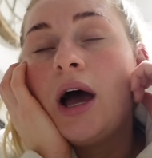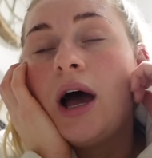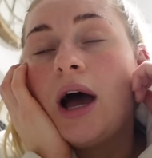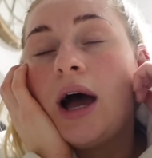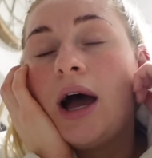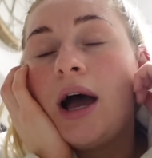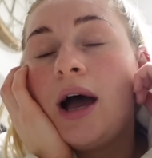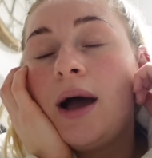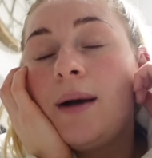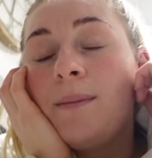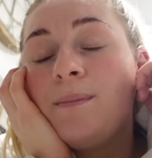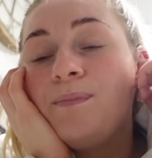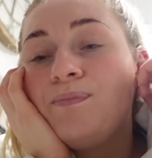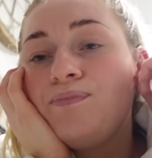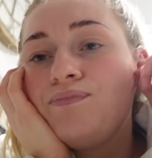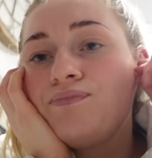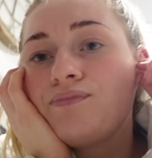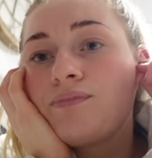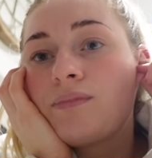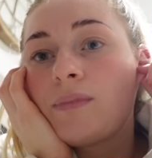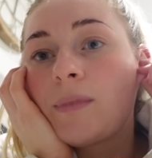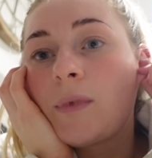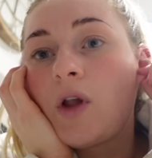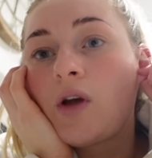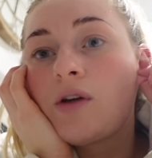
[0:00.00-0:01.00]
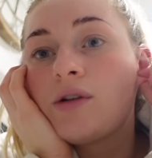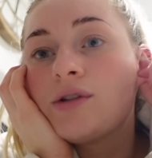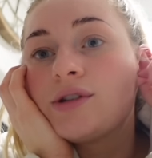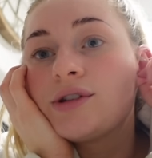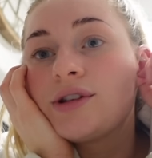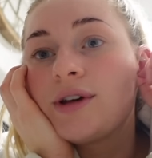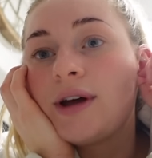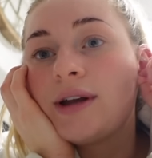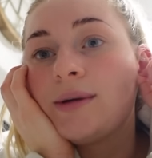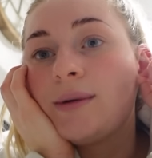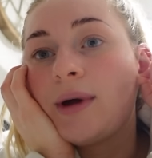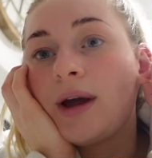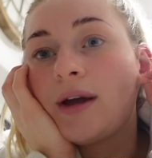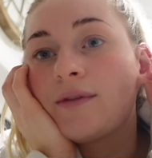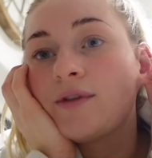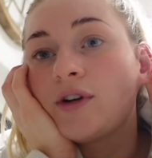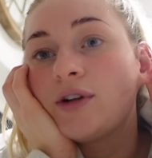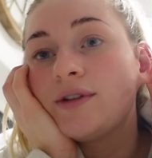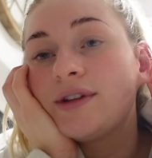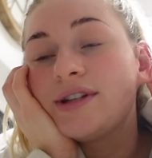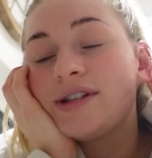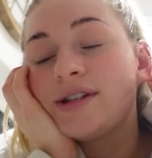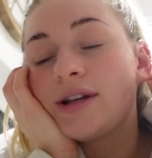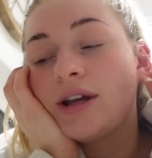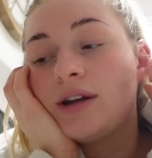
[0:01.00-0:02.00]
So anyway, I've
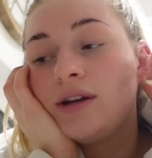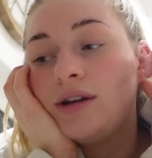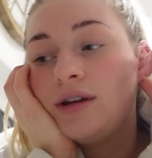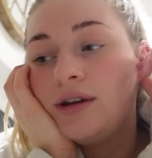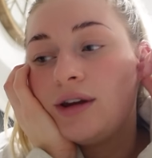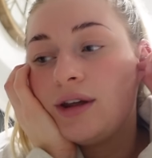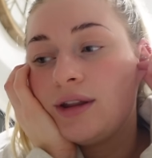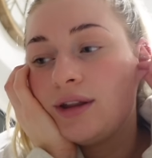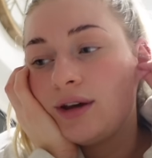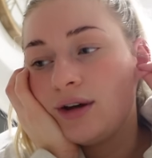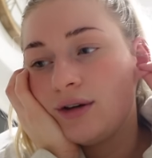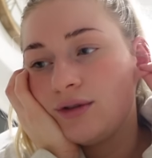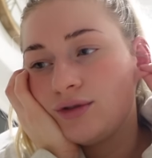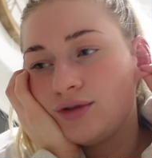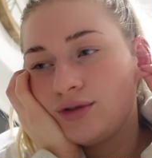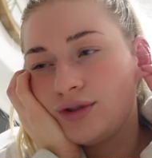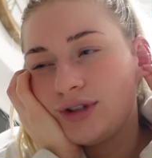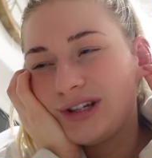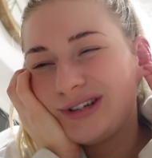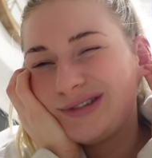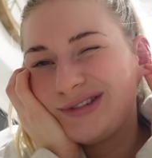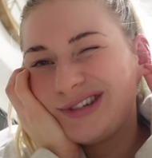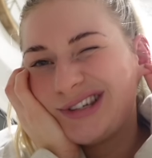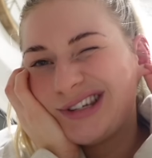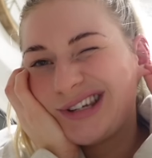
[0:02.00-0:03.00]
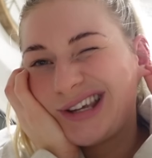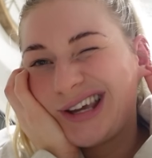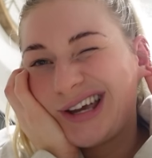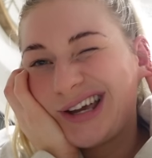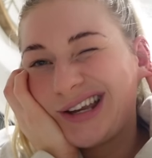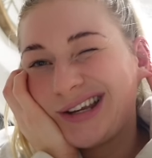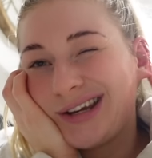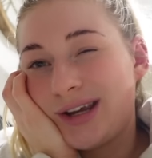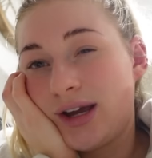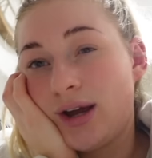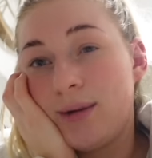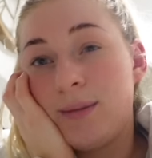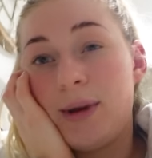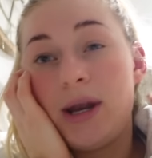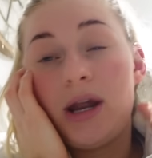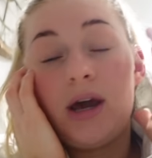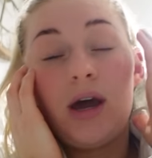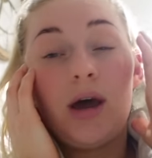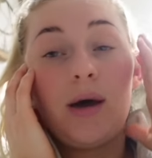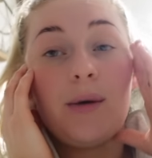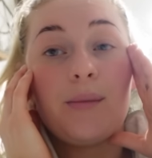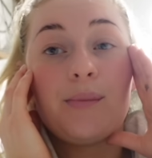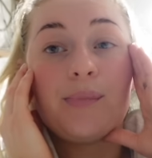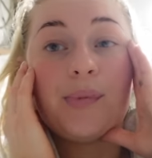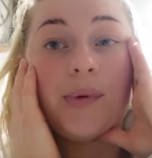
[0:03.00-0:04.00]
got this another ultrasound scan coming
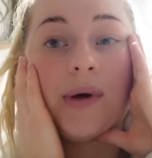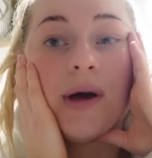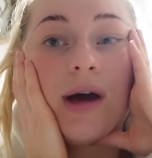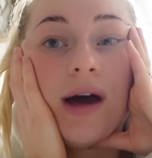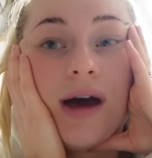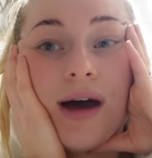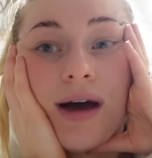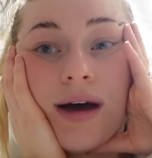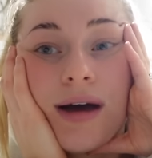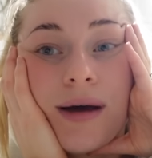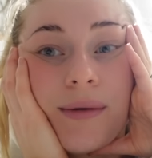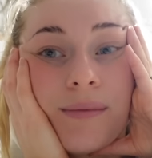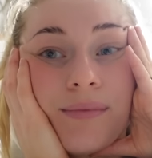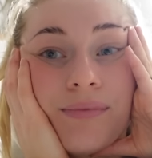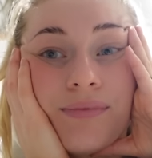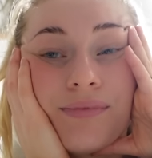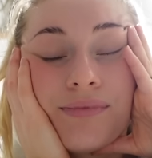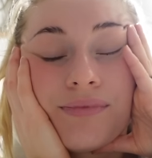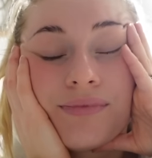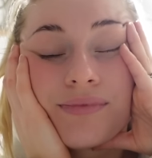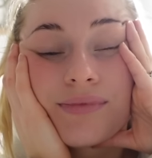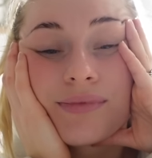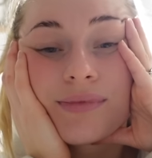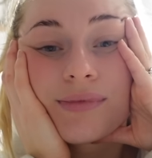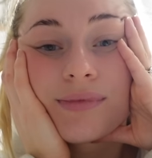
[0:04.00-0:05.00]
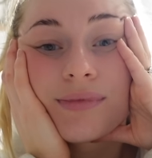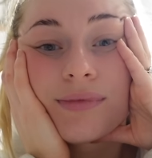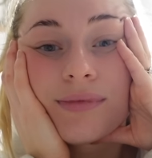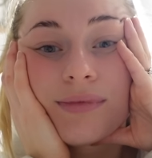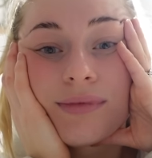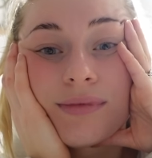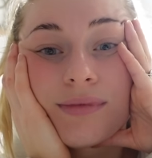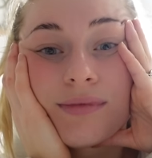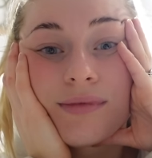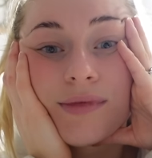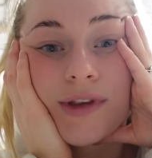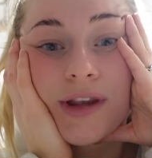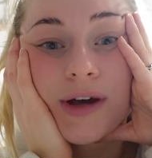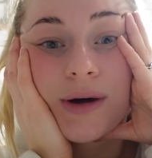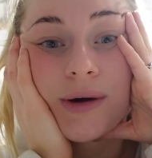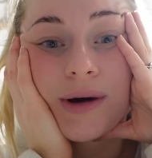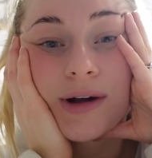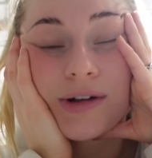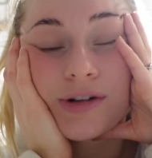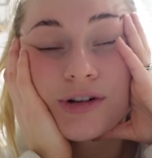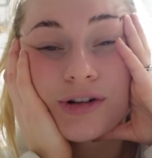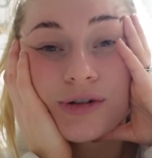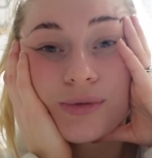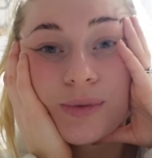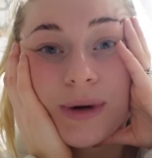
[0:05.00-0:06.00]
up, so
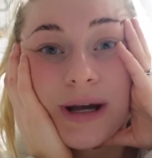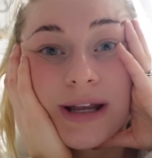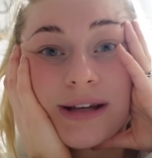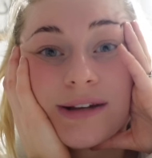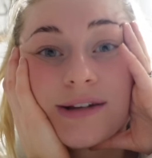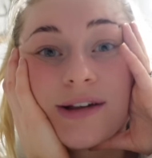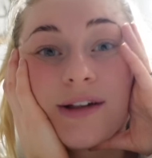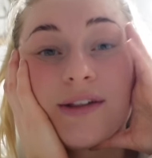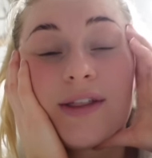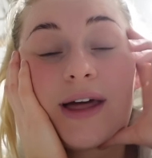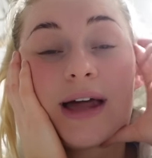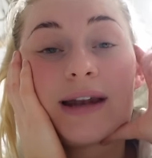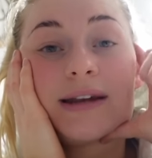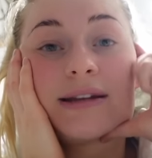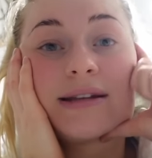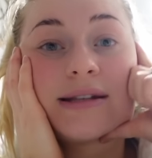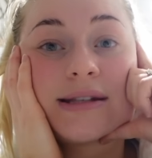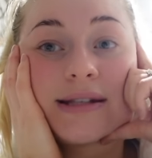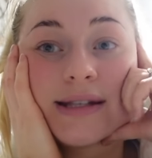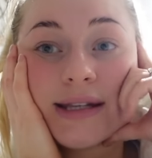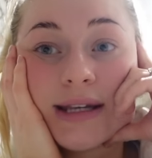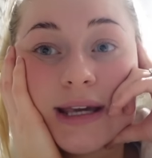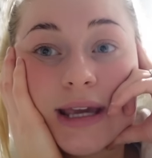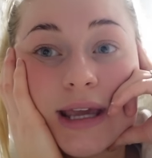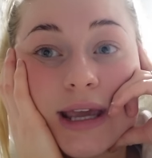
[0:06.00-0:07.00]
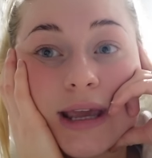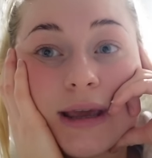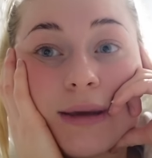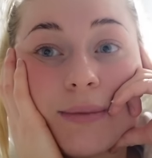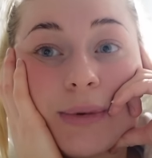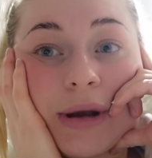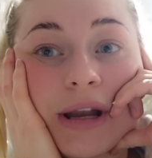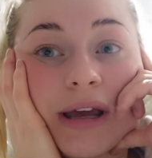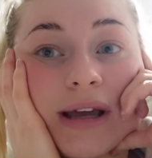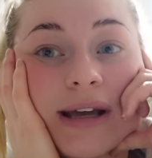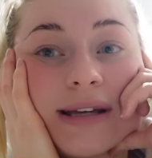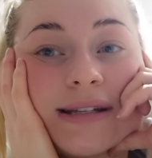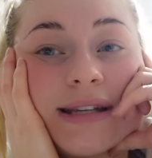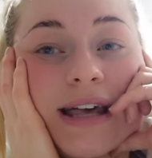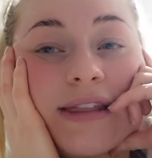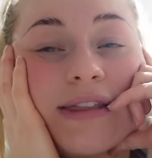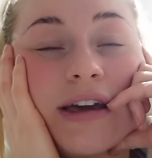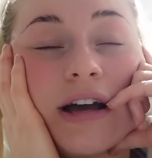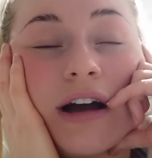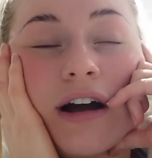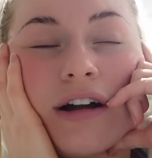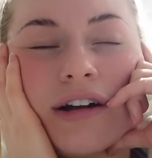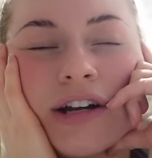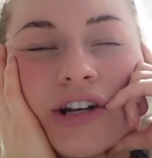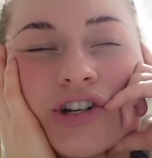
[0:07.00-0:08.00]
I'll just wait till then and see. But like I said,
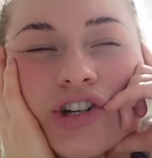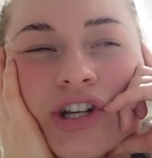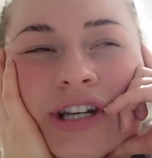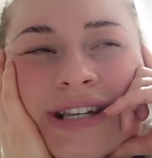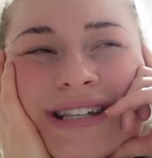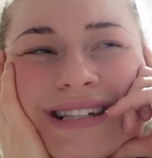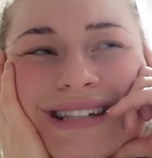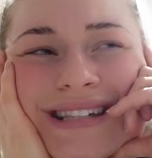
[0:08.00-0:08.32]
they can't actually